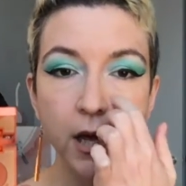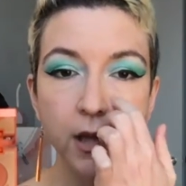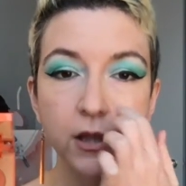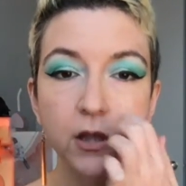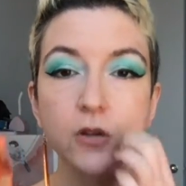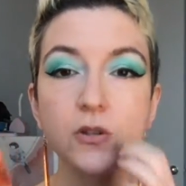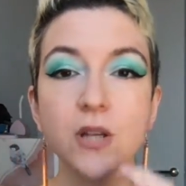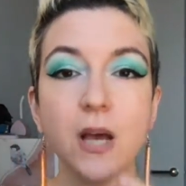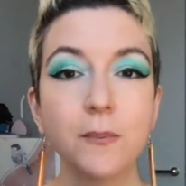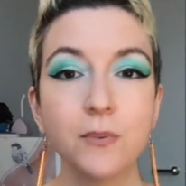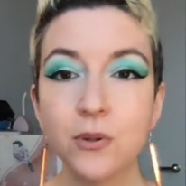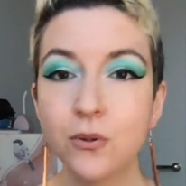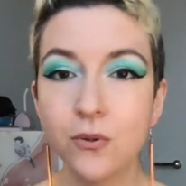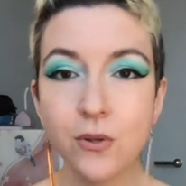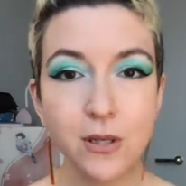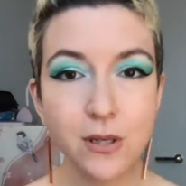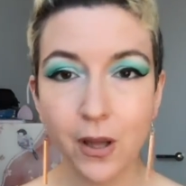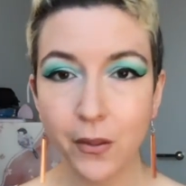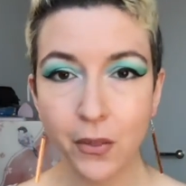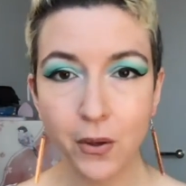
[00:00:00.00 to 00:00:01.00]
There's absolutely
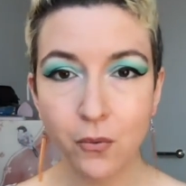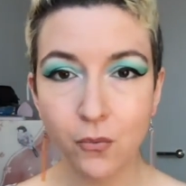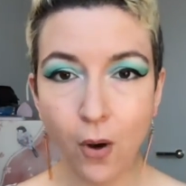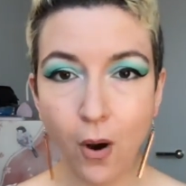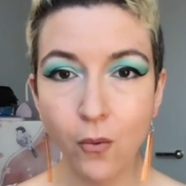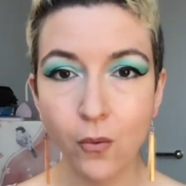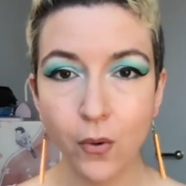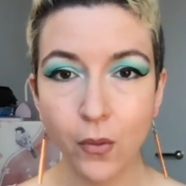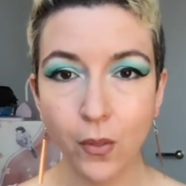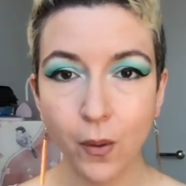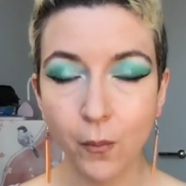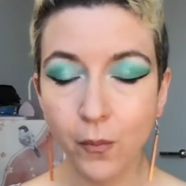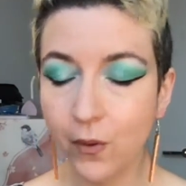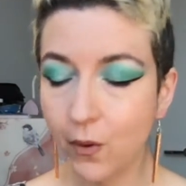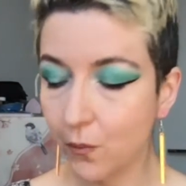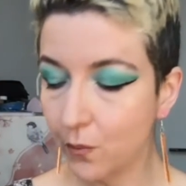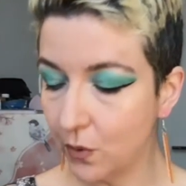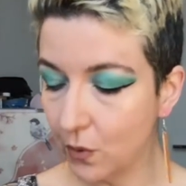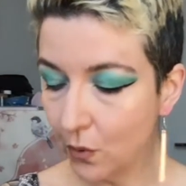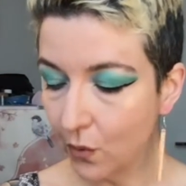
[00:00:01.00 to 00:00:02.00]
nothing wrong with them. They're
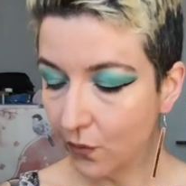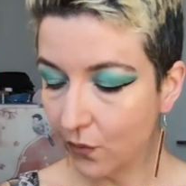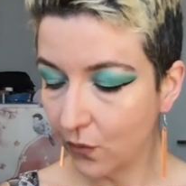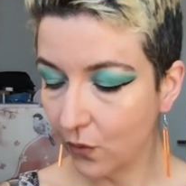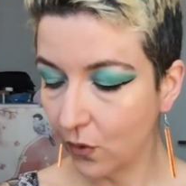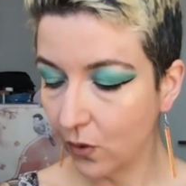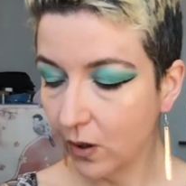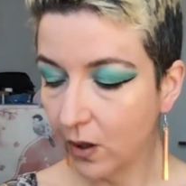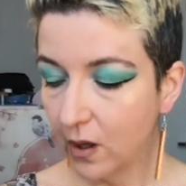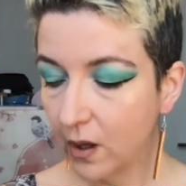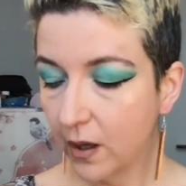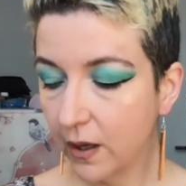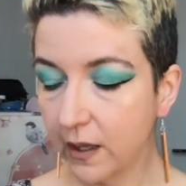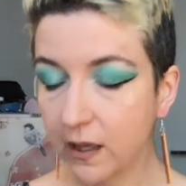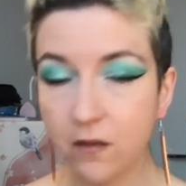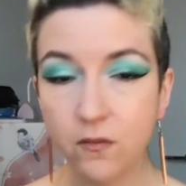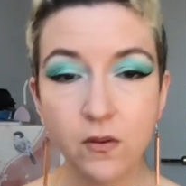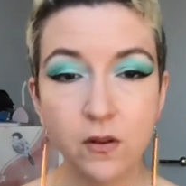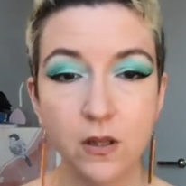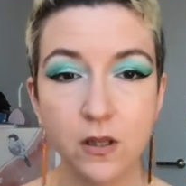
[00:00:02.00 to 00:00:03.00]
beautiful.
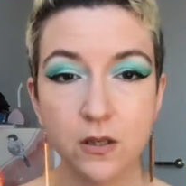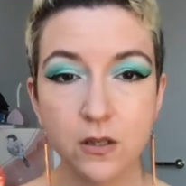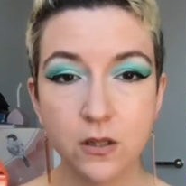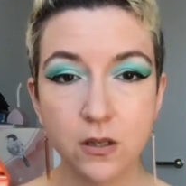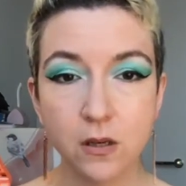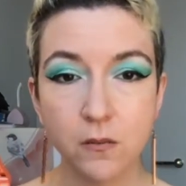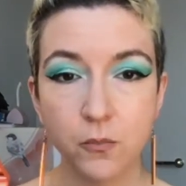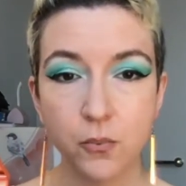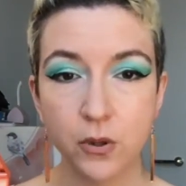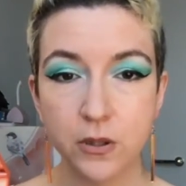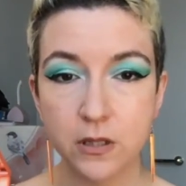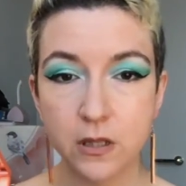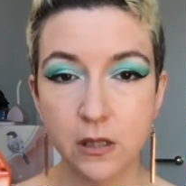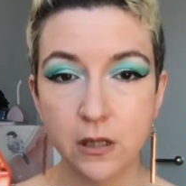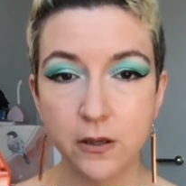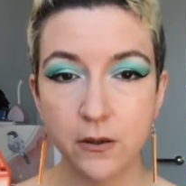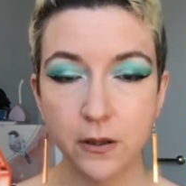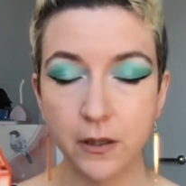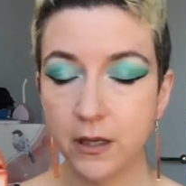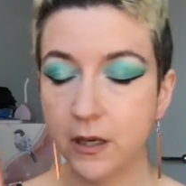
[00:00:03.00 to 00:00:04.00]
Even this pressed
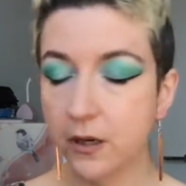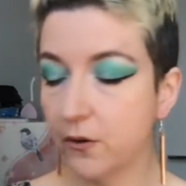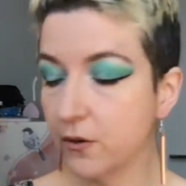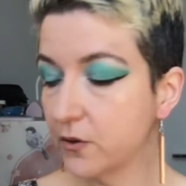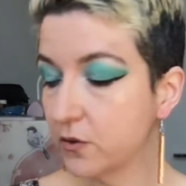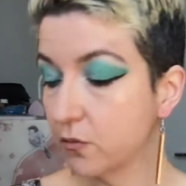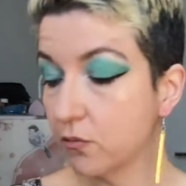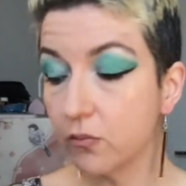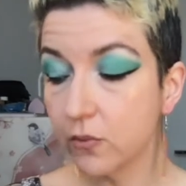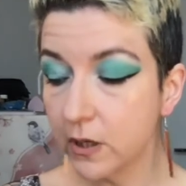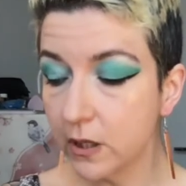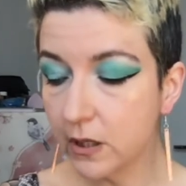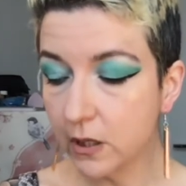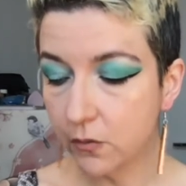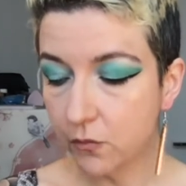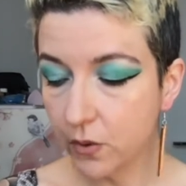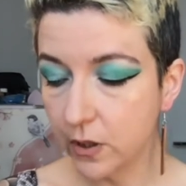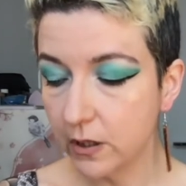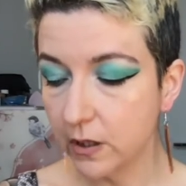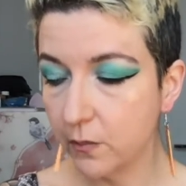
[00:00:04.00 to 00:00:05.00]
glitter in here is really,
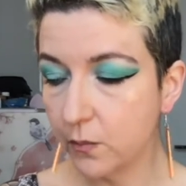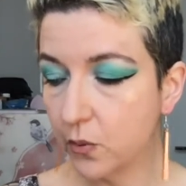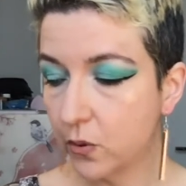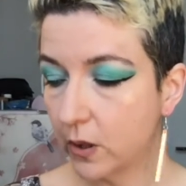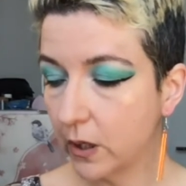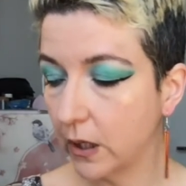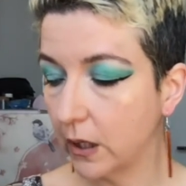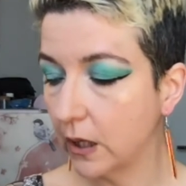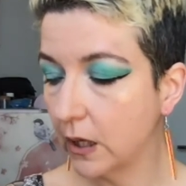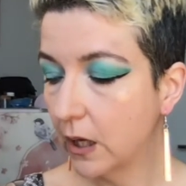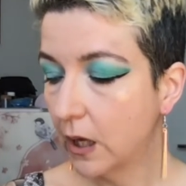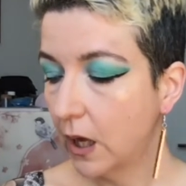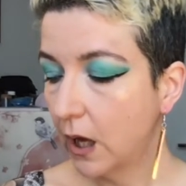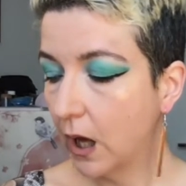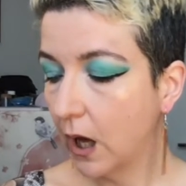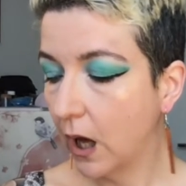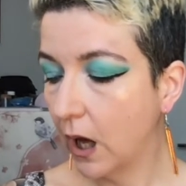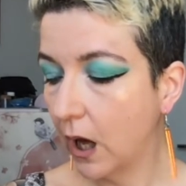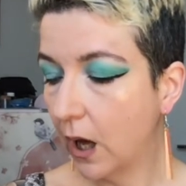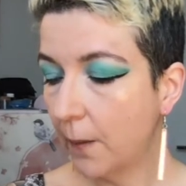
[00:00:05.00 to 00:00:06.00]
really pretty.
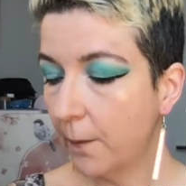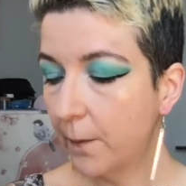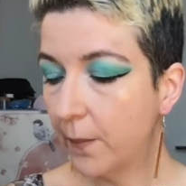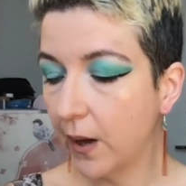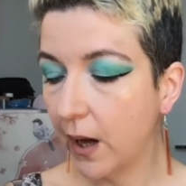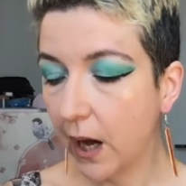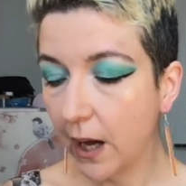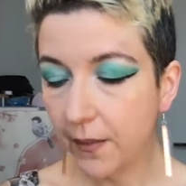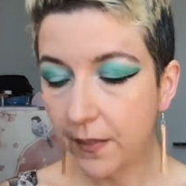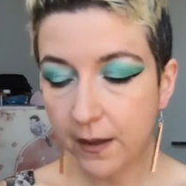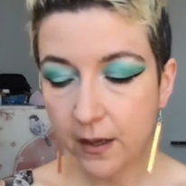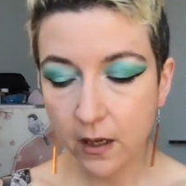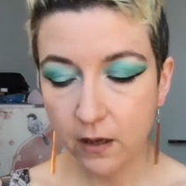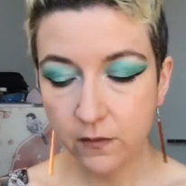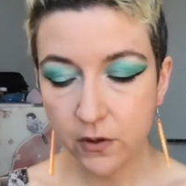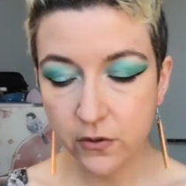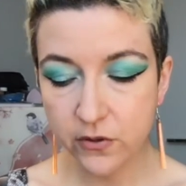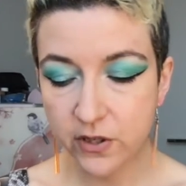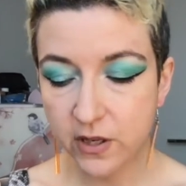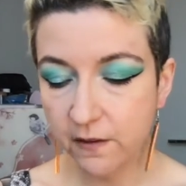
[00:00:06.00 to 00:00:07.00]
But I think I've
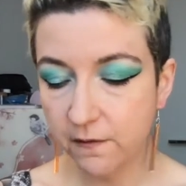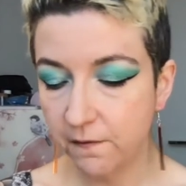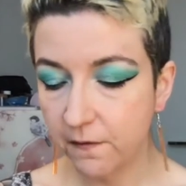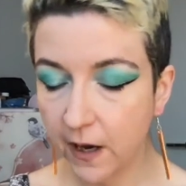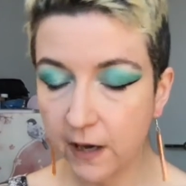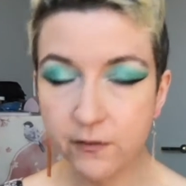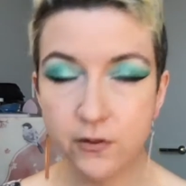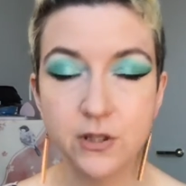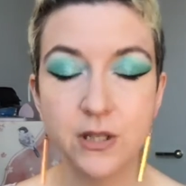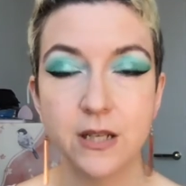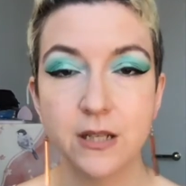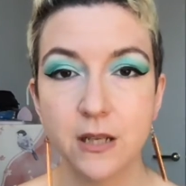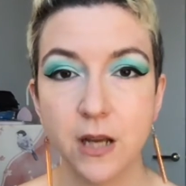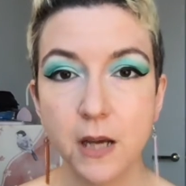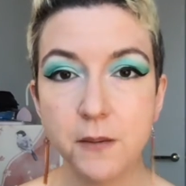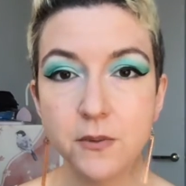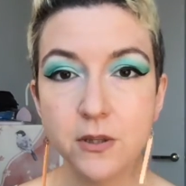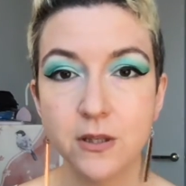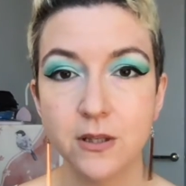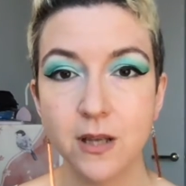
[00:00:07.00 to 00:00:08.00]
used it 5 or 6
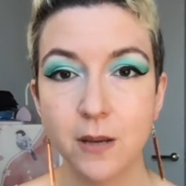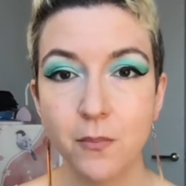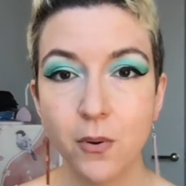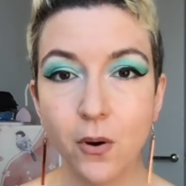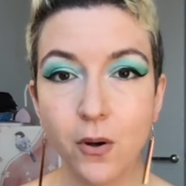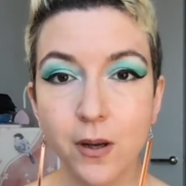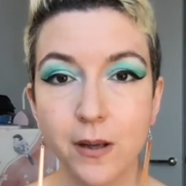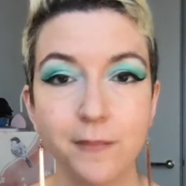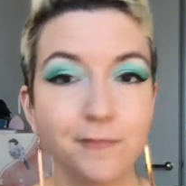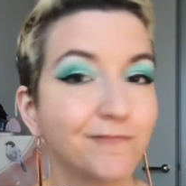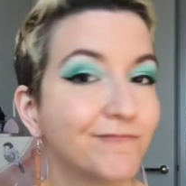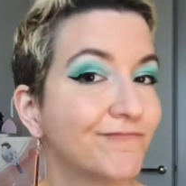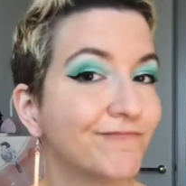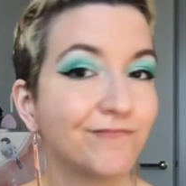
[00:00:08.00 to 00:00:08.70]
times since I bought it.